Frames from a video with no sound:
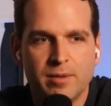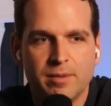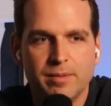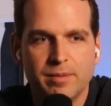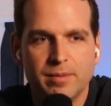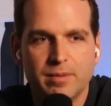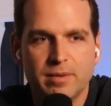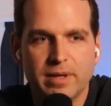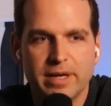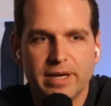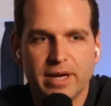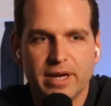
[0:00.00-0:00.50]

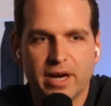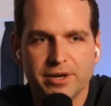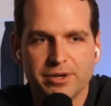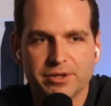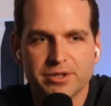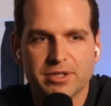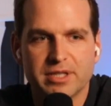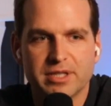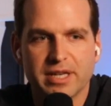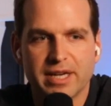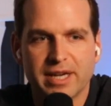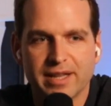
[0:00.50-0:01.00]
and
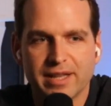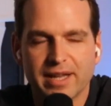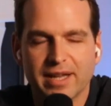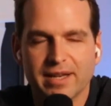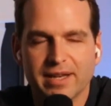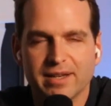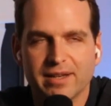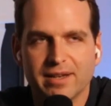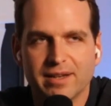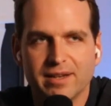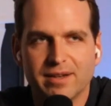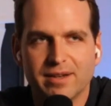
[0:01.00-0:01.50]
understanding that
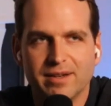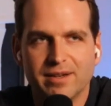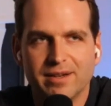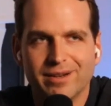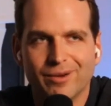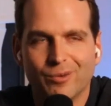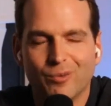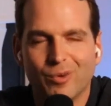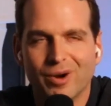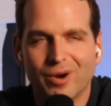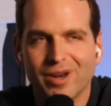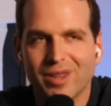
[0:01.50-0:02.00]

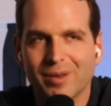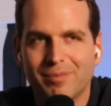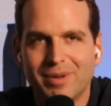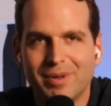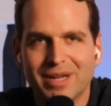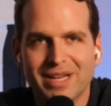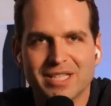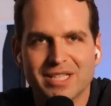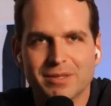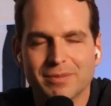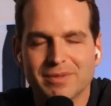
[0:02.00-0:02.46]
one of the biggest